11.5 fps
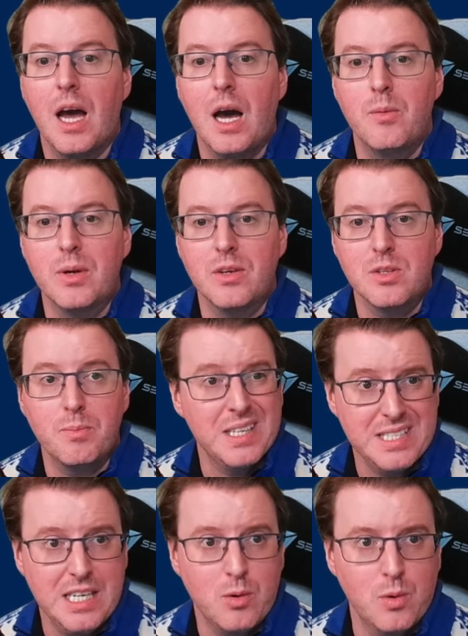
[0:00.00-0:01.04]
and we're going to
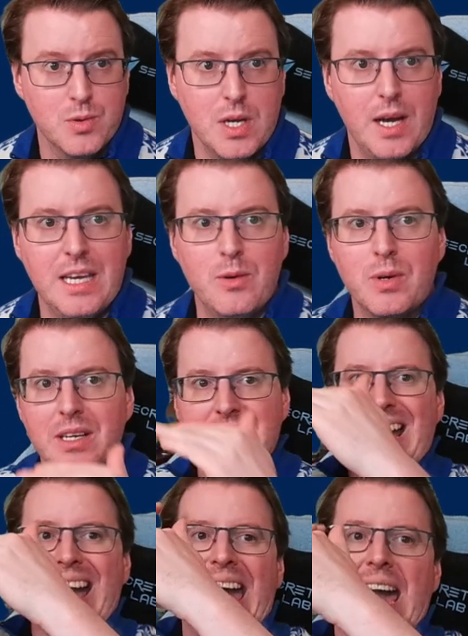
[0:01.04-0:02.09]
plus equals, i.e. we're going
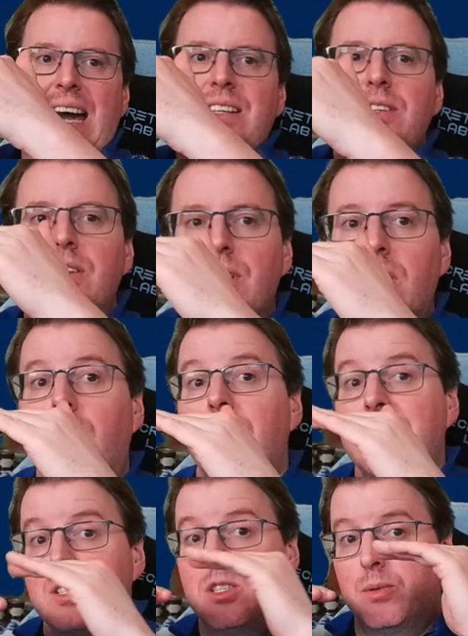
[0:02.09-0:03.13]
to add another
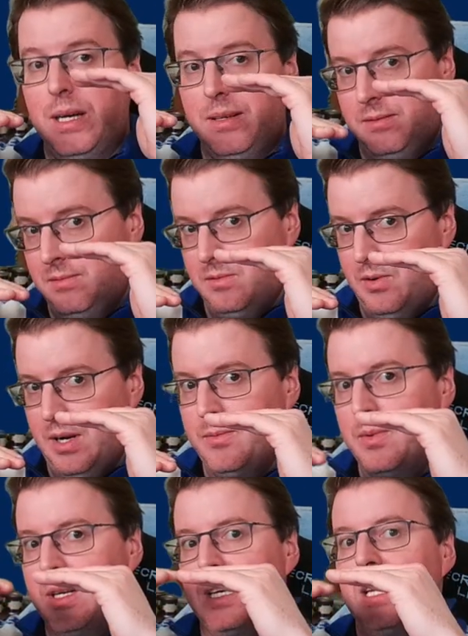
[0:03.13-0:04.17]
line to it. All right,
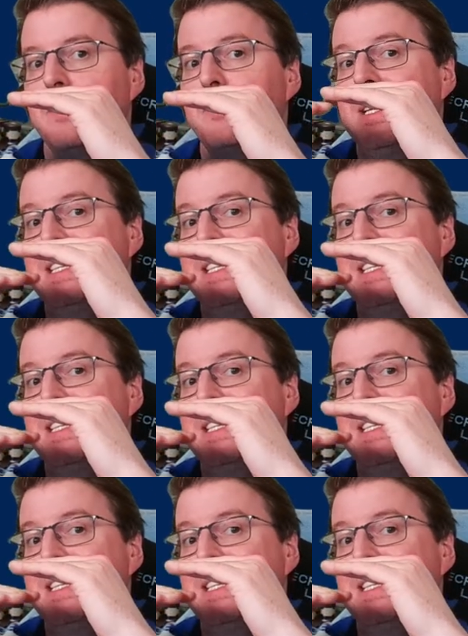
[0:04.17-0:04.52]
we're going to keep